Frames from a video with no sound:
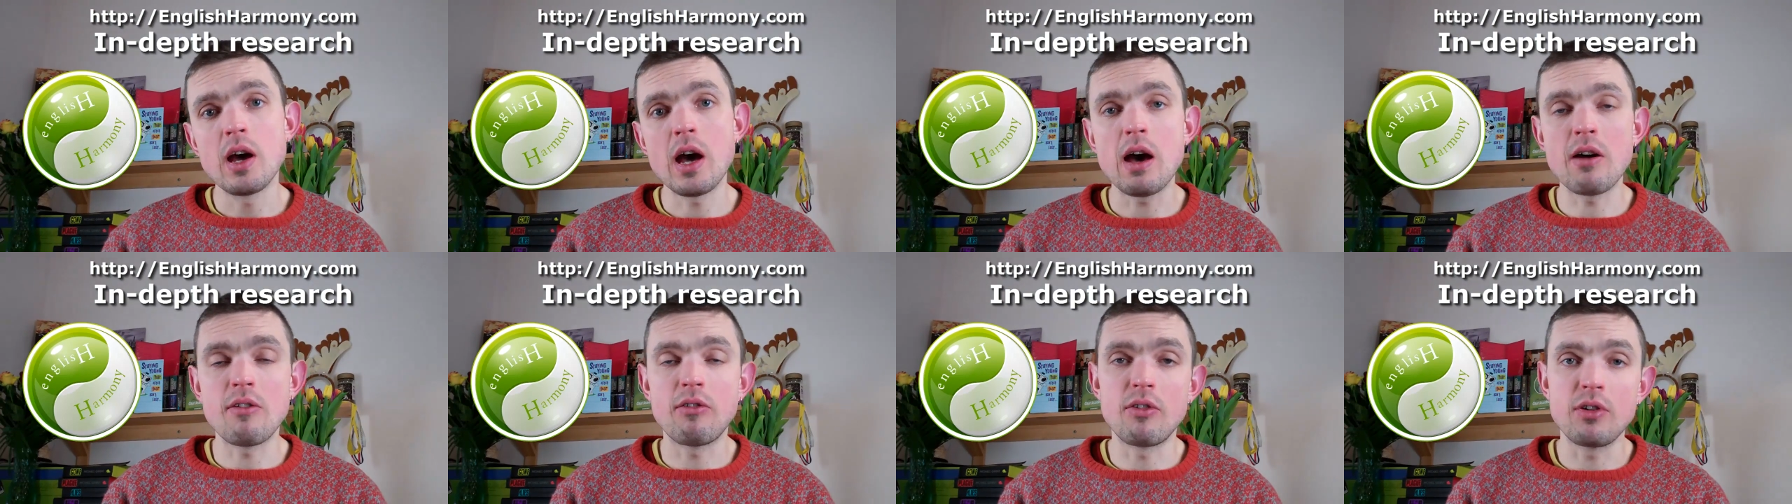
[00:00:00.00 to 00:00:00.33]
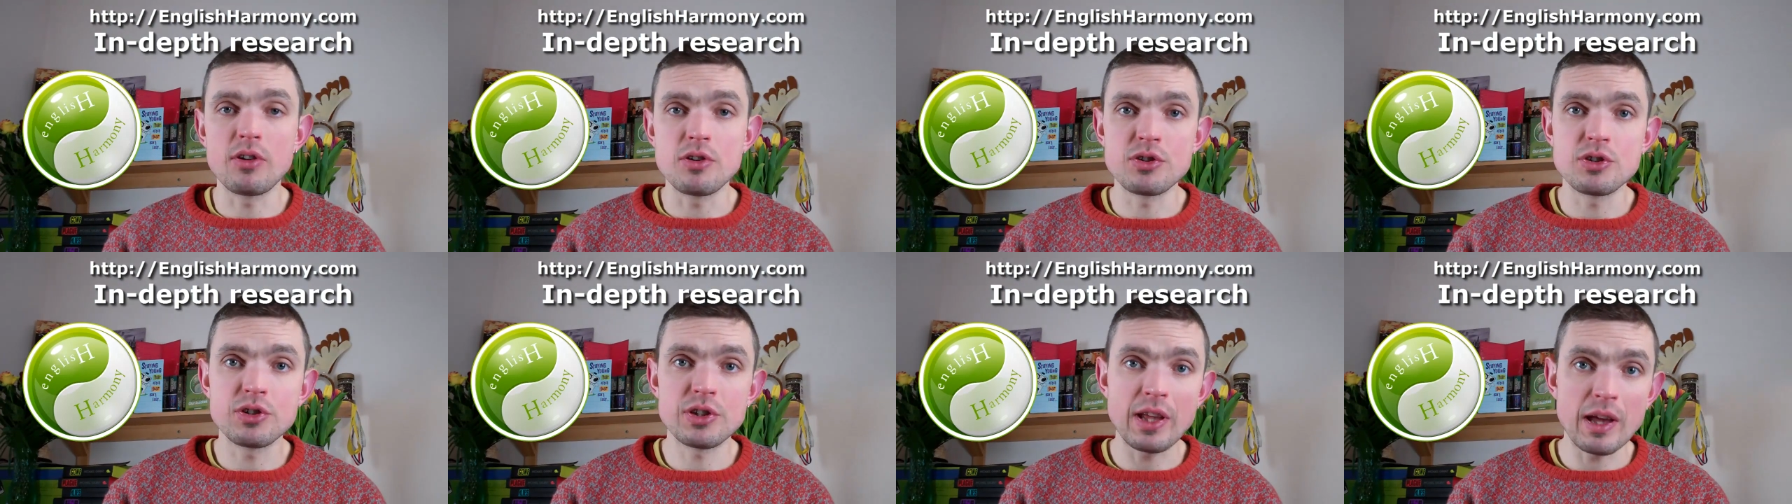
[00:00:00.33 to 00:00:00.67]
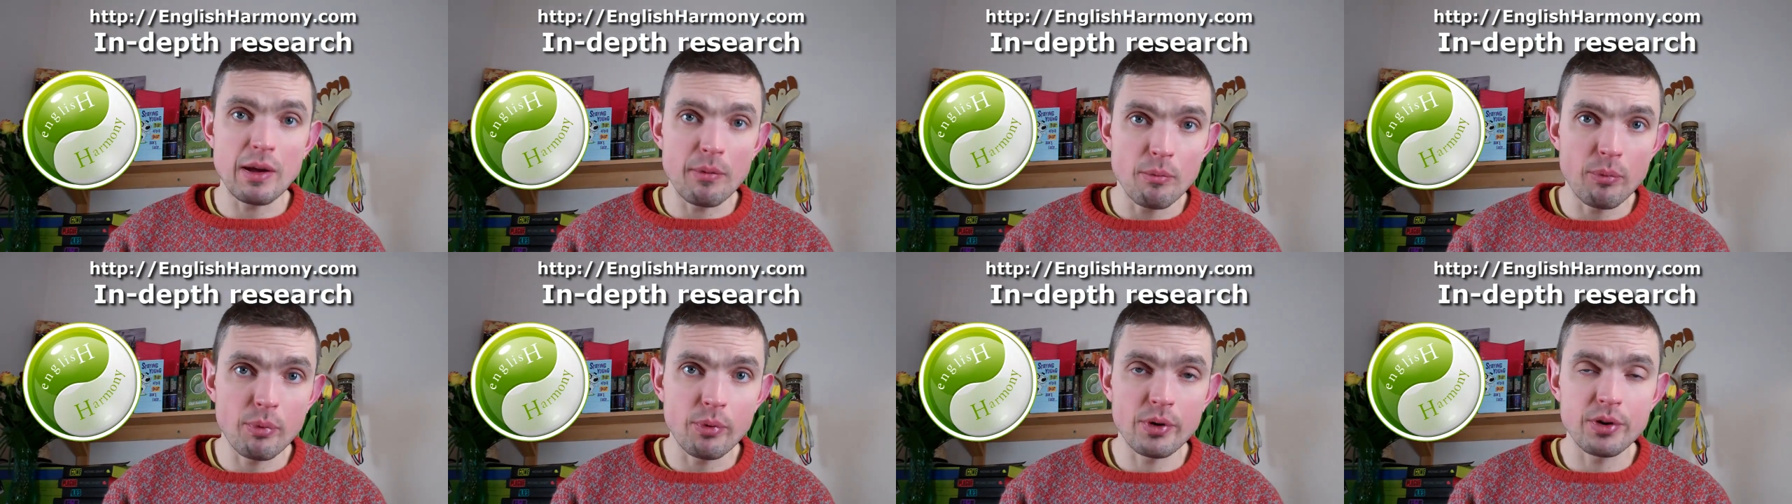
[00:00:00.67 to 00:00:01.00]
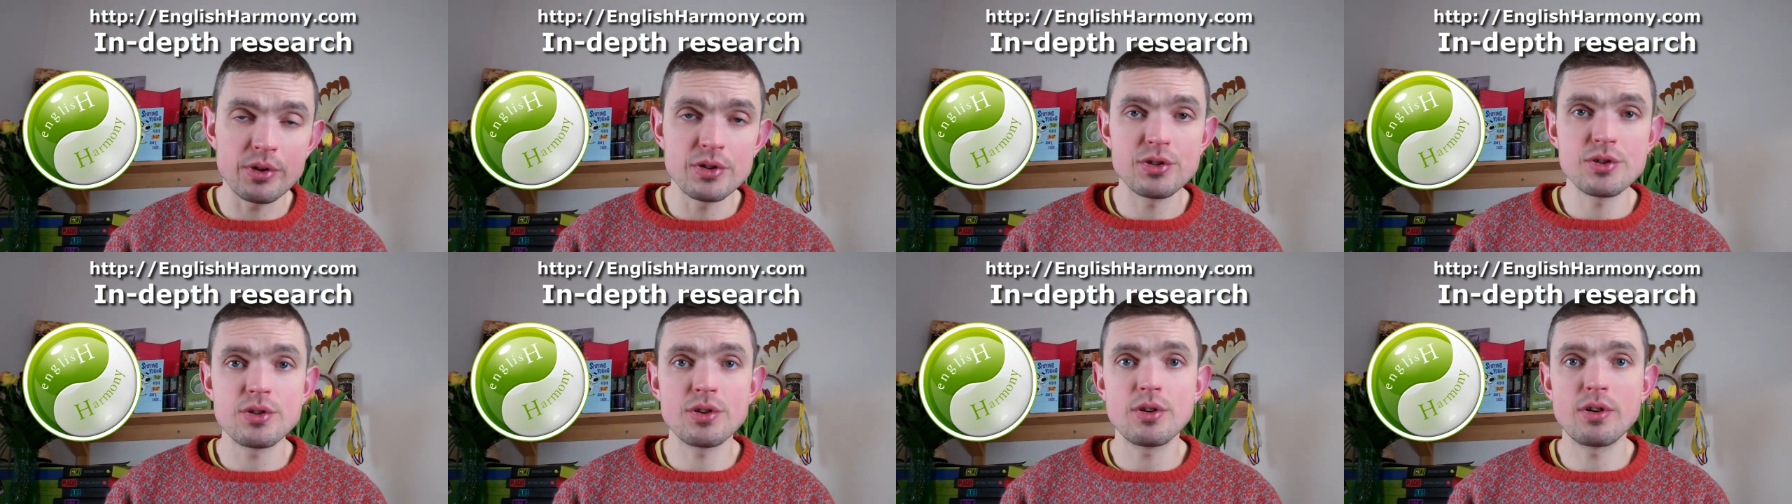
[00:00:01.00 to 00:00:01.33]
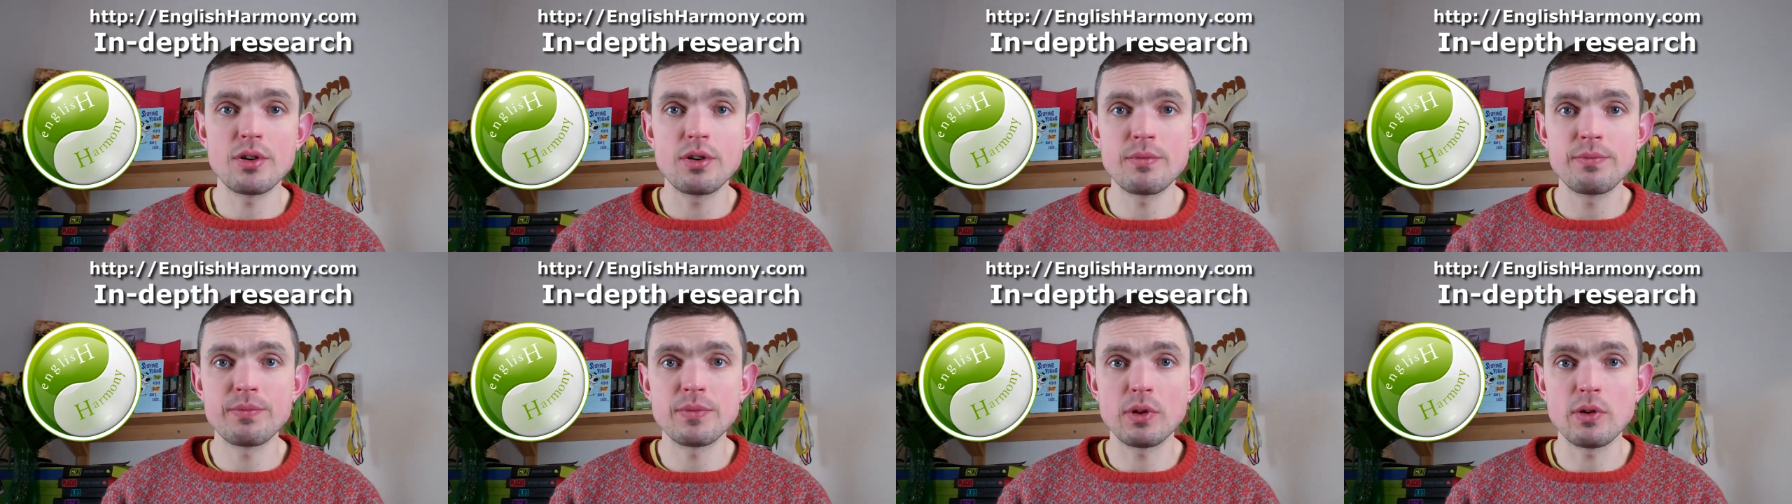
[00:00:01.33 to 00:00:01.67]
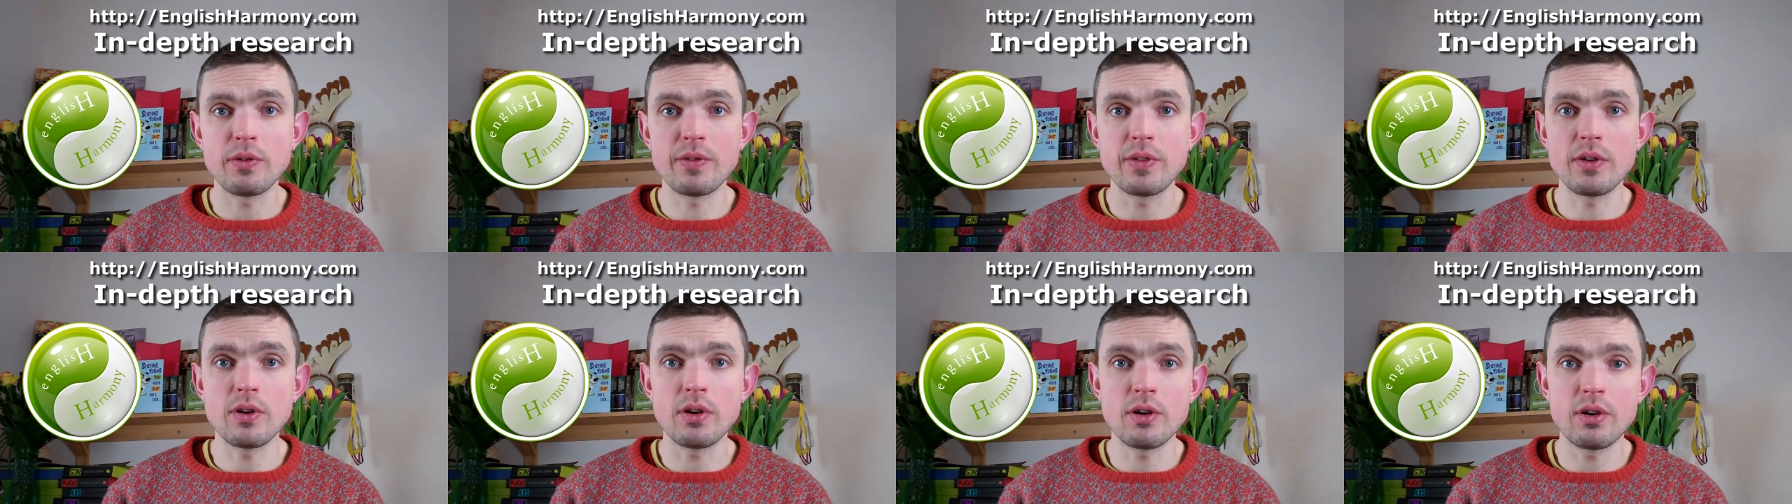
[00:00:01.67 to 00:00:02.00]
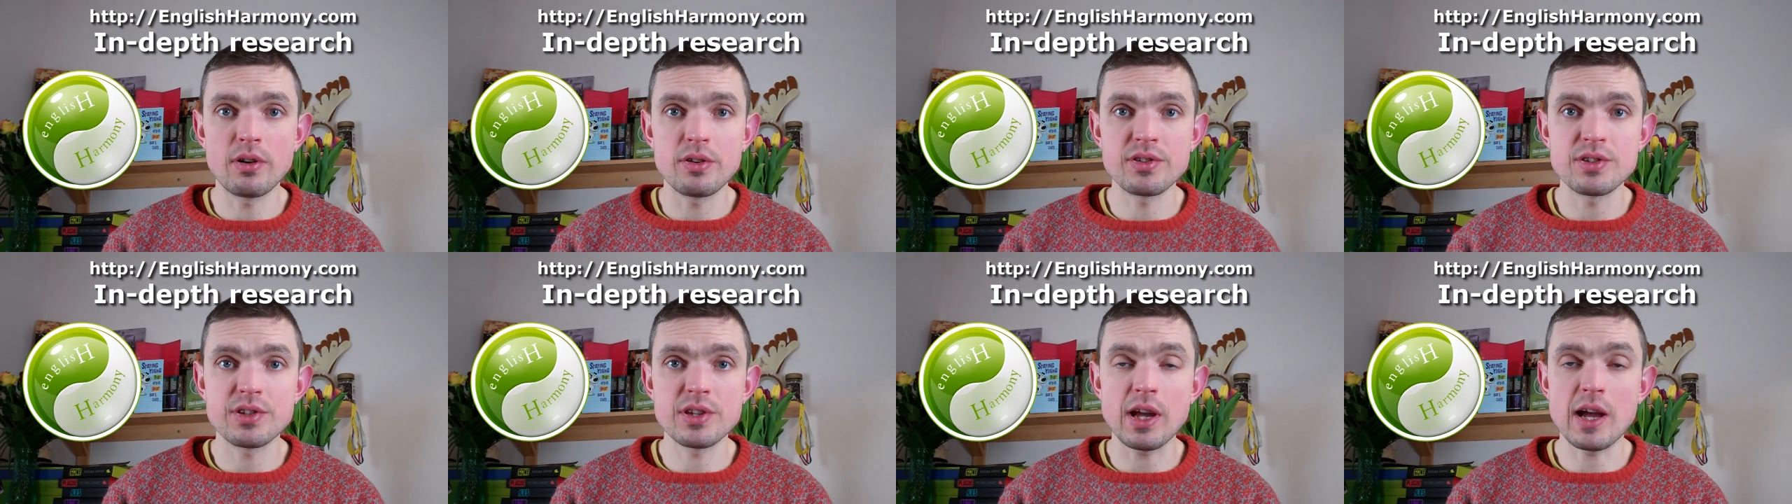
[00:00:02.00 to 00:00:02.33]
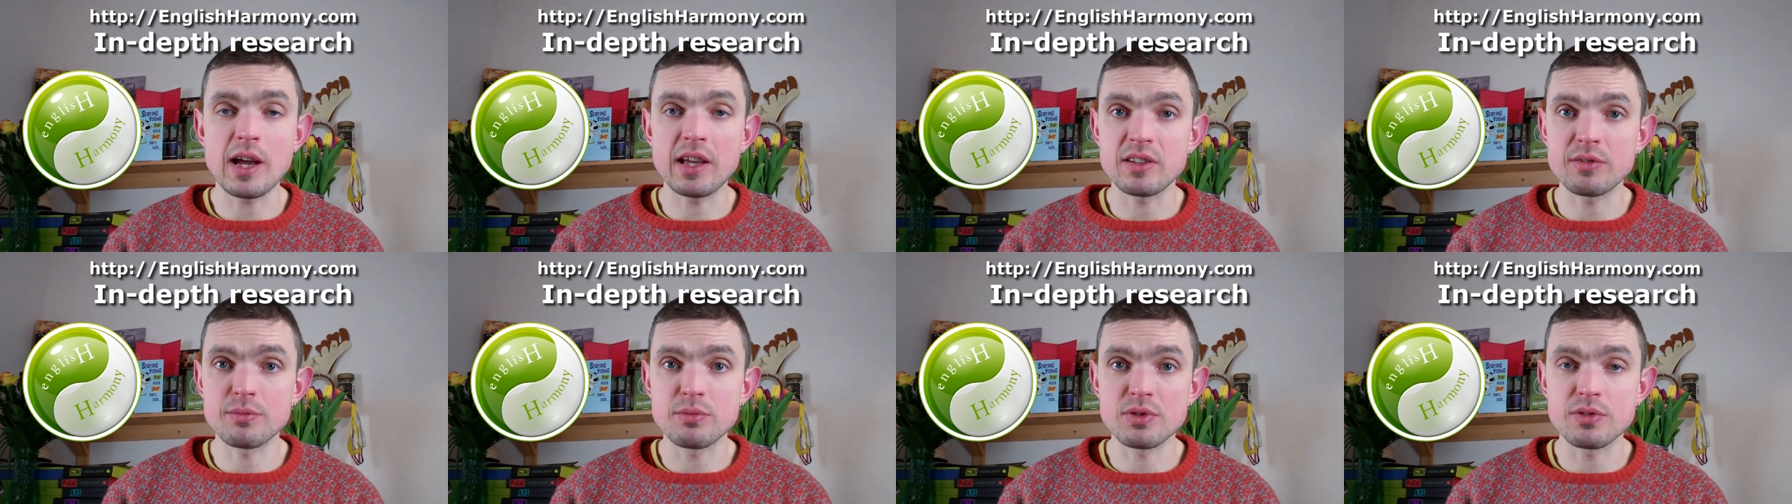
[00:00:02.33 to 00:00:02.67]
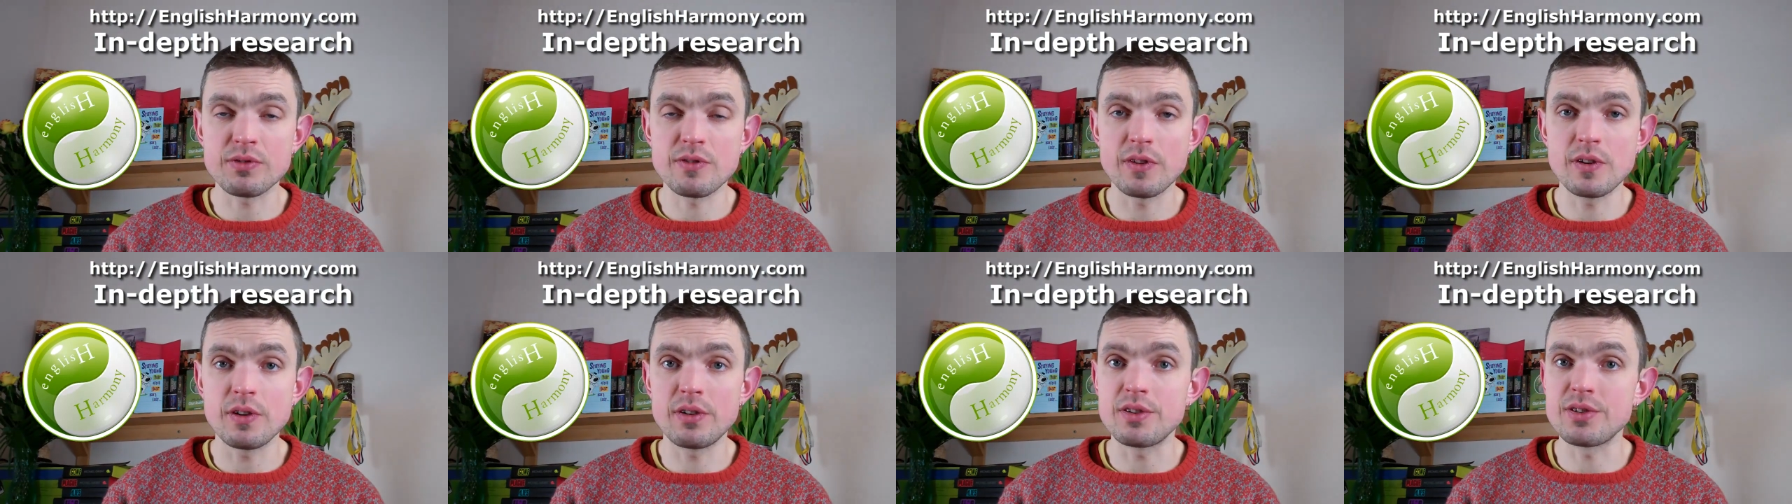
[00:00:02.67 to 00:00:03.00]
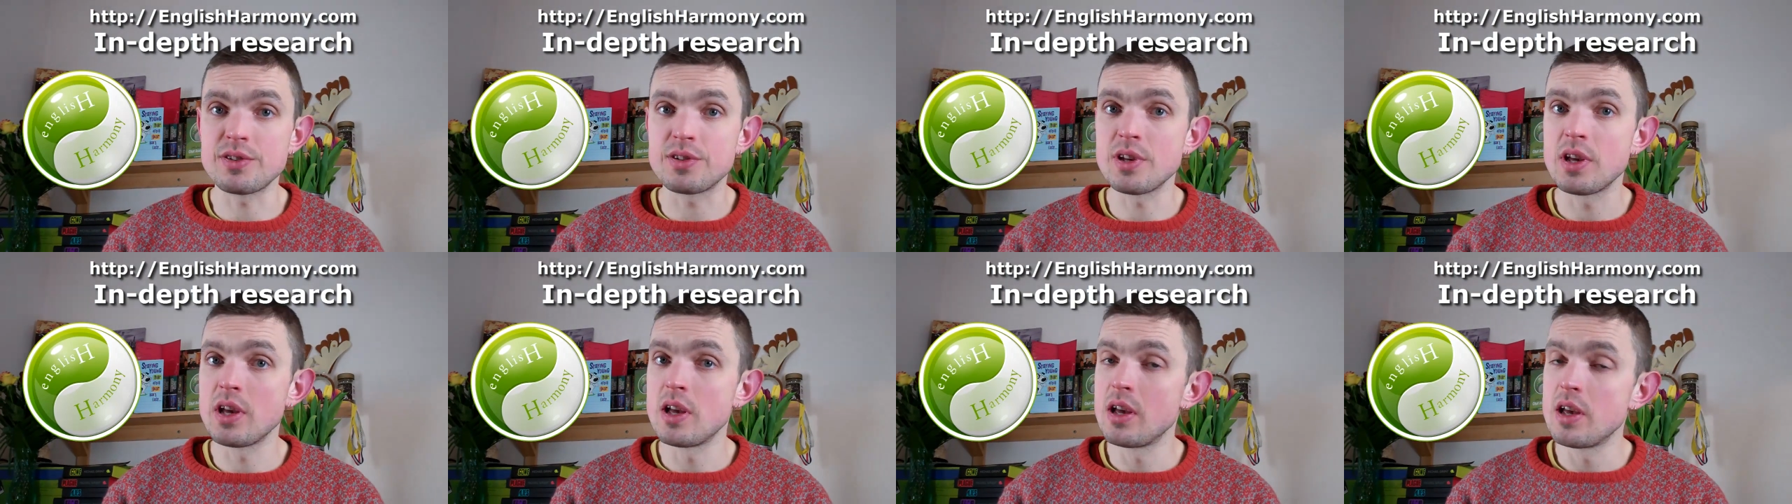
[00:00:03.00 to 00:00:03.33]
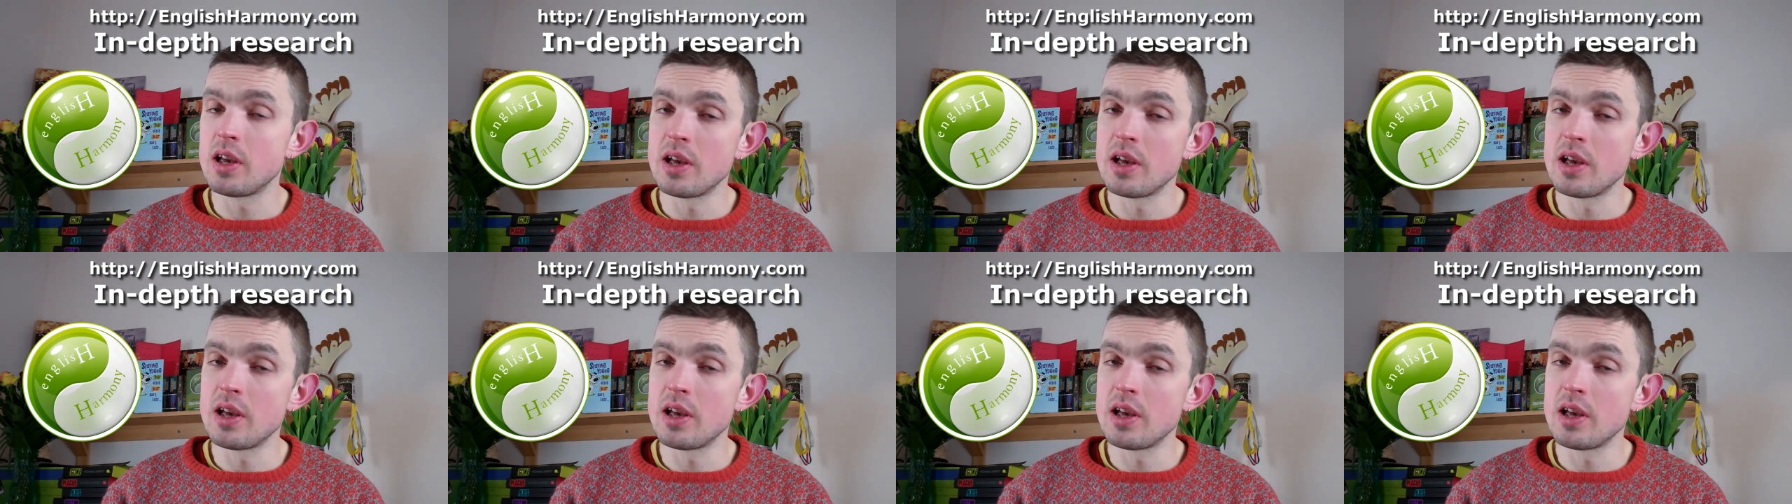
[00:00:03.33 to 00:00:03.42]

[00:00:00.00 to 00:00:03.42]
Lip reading: average temperature of the Earth's atmosphere is